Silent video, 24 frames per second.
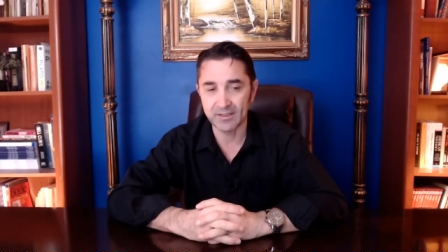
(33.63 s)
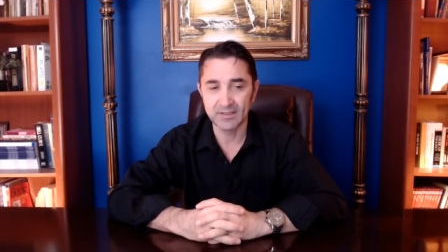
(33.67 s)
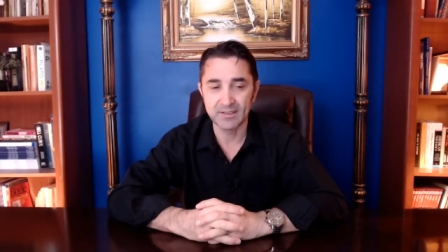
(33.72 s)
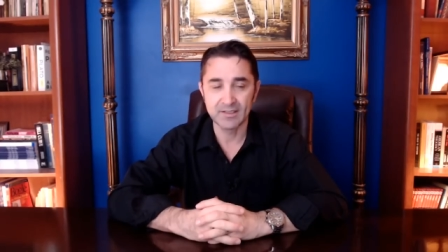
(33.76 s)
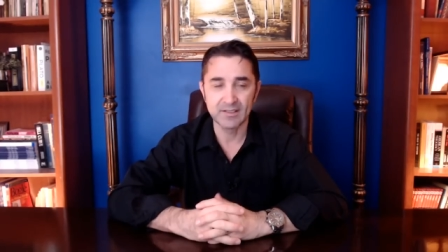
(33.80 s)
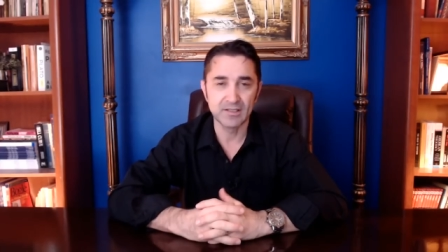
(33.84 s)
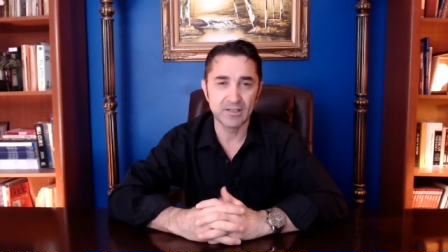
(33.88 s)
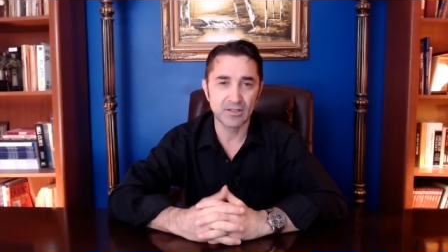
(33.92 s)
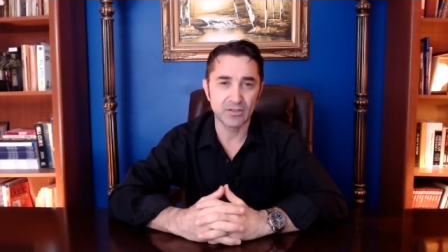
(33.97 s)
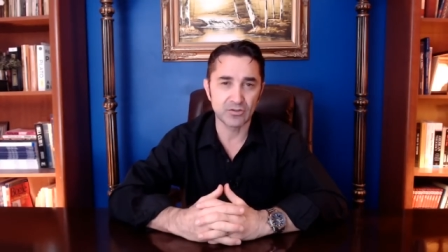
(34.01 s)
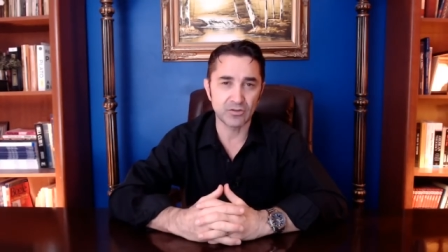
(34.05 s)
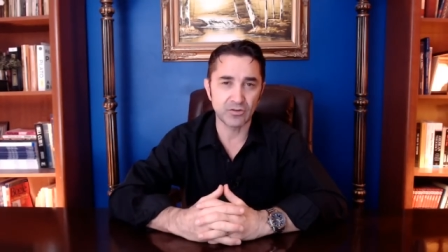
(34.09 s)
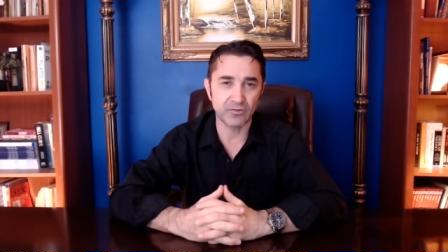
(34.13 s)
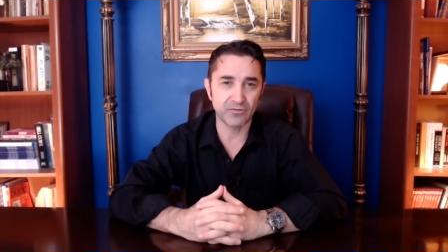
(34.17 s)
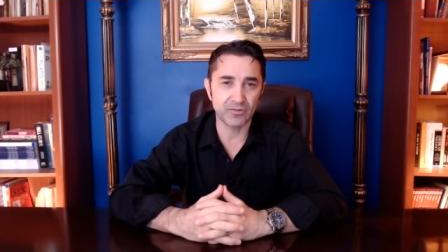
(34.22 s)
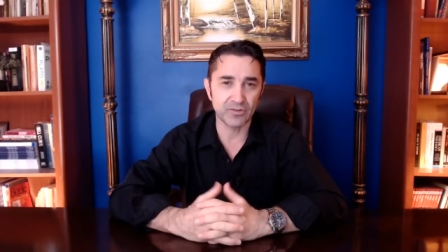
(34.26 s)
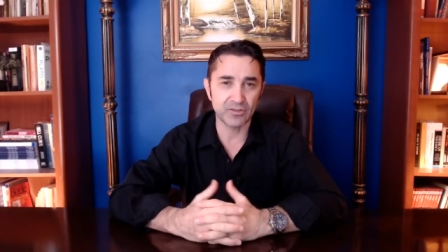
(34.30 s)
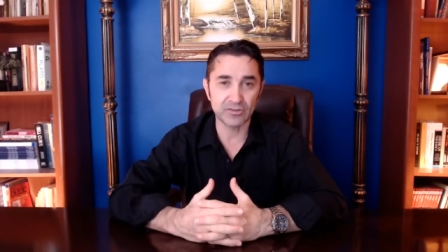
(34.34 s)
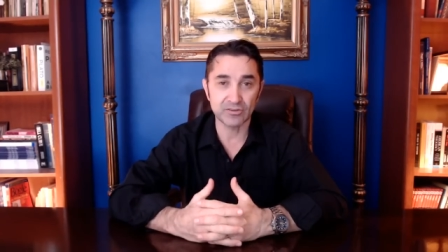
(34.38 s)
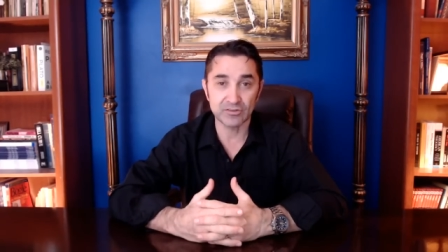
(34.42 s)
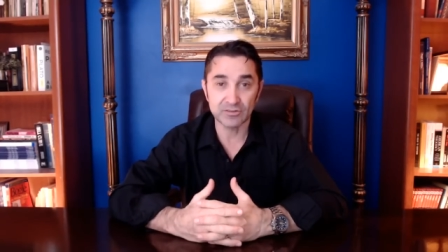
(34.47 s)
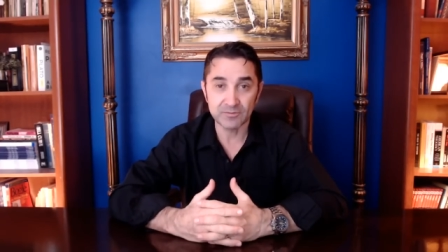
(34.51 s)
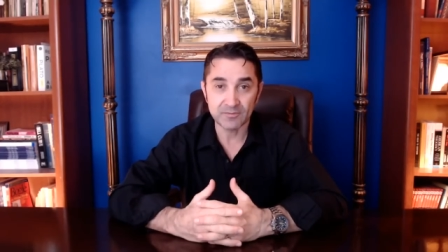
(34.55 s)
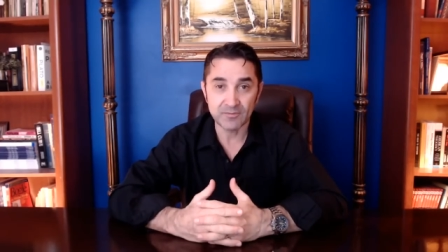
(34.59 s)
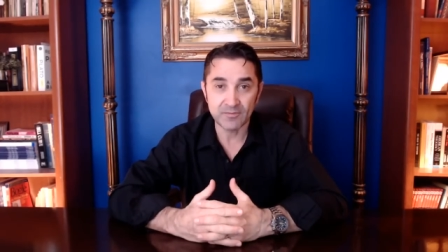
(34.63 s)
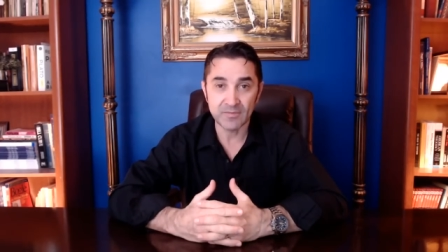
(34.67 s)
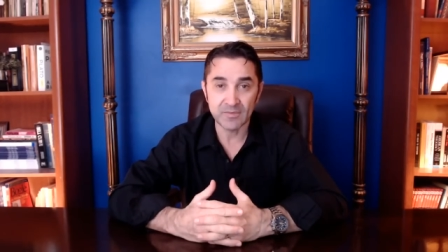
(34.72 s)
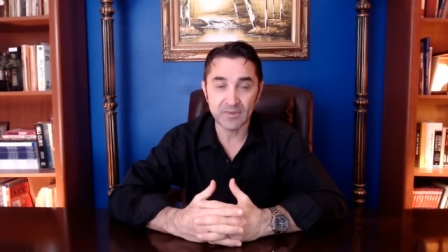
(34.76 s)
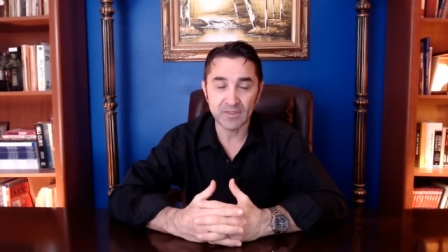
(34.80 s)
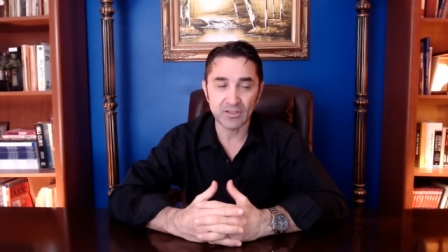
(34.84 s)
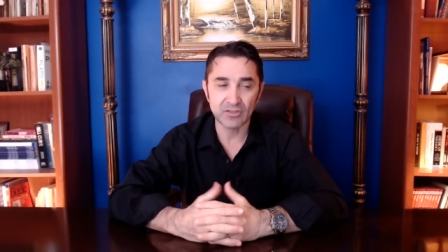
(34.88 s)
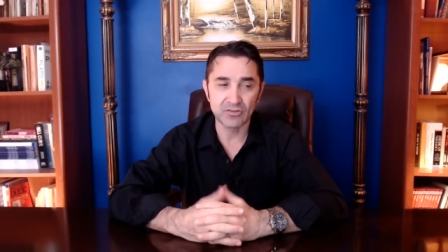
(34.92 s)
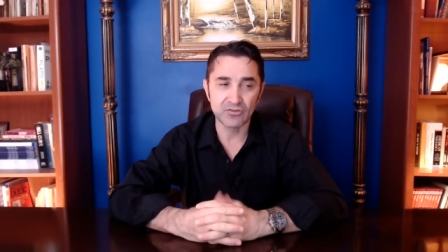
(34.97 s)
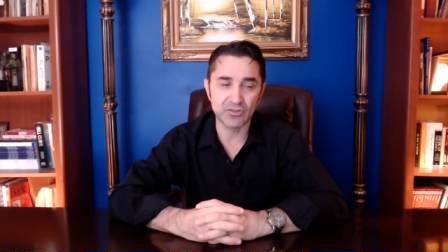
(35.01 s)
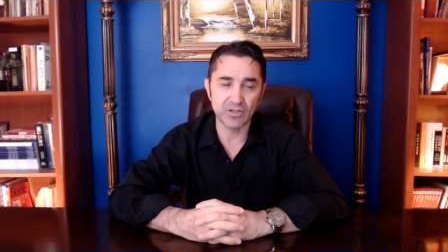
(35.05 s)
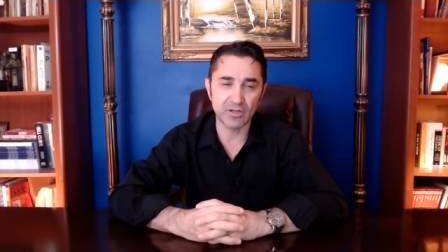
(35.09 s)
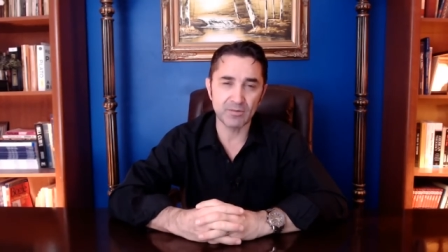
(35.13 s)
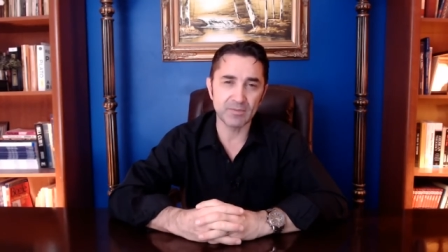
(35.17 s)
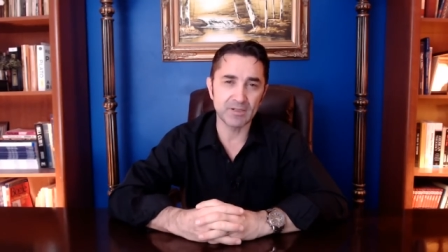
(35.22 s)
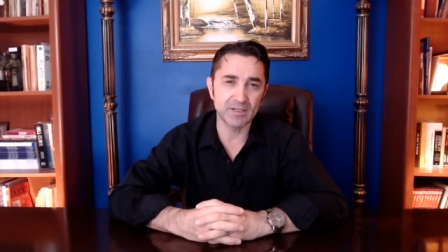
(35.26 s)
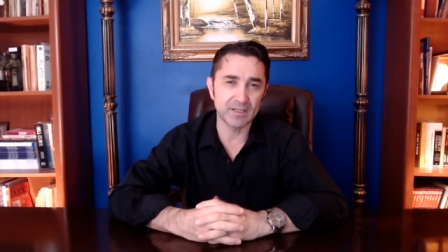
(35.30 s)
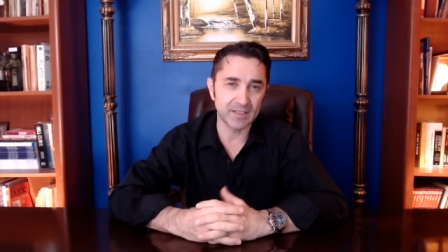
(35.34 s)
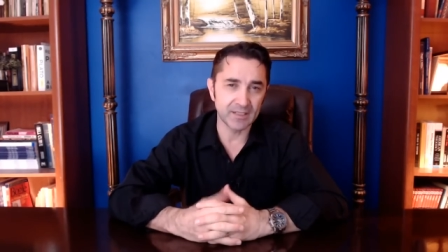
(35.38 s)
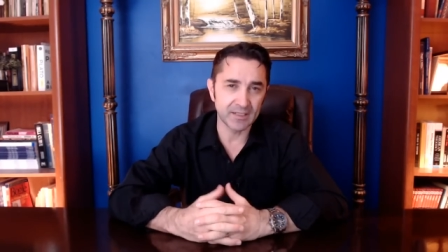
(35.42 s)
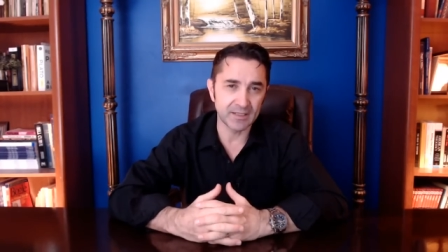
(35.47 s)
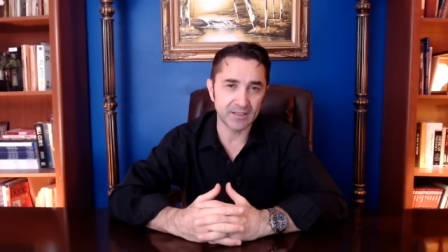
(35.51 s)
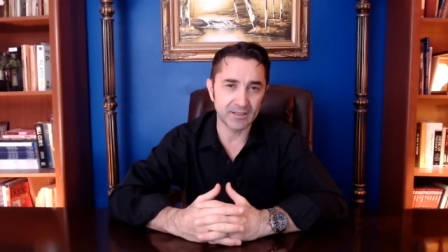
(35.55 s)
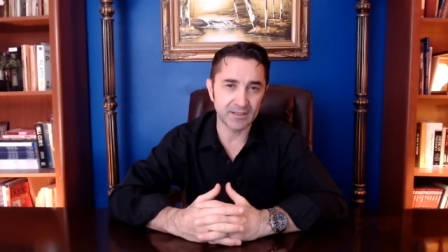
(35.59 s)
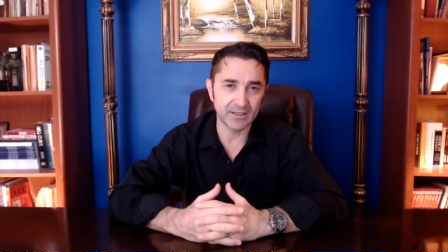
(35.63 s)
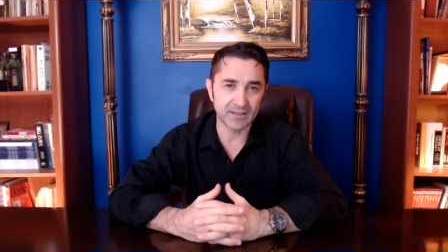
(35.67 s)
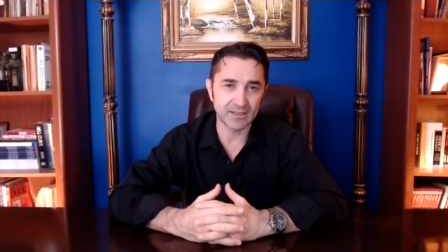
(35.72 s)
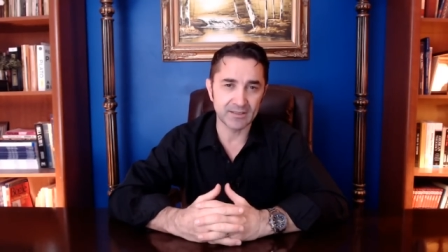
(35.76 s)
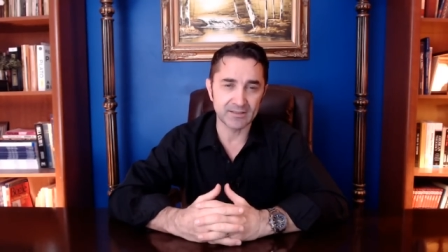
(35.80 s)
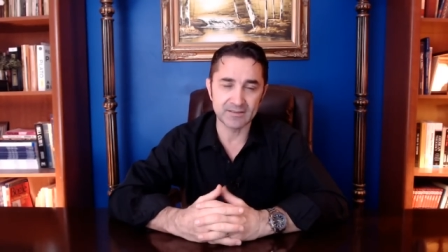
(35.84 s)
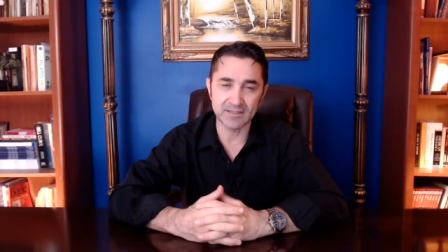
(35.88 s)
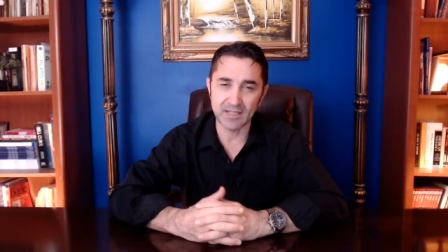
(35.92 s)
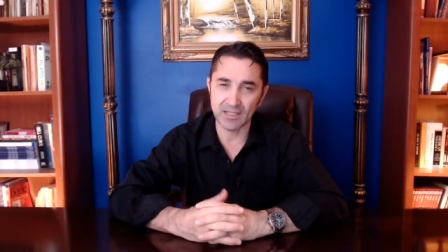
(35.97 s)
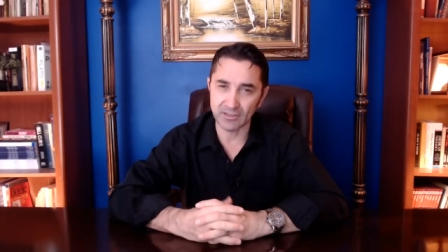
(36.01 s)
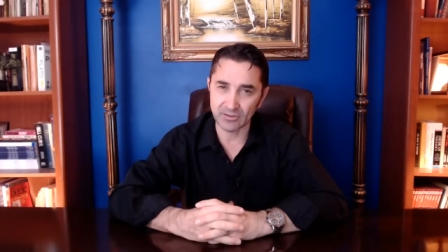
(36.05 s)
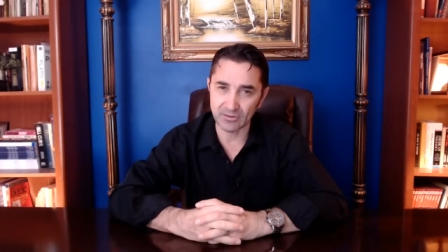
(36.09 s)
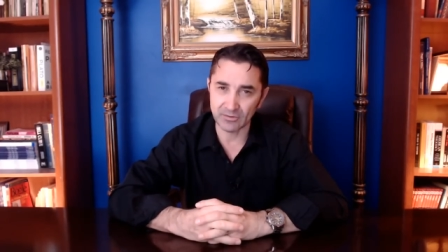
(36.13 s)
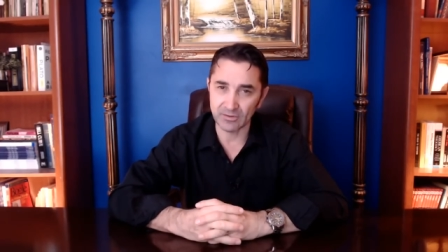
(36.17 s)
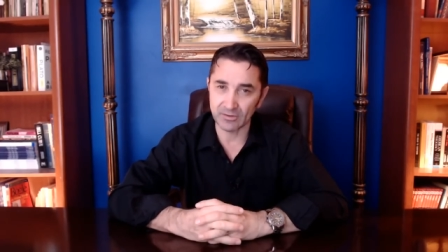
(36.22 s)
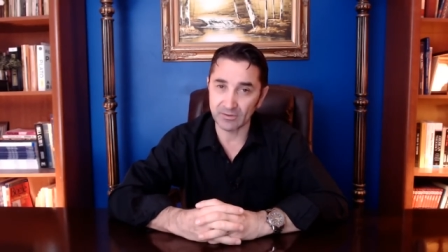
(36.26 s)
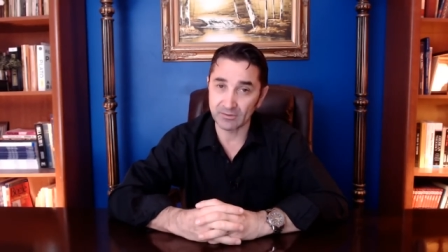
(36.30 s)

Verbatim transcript: So first, Germany is not uh,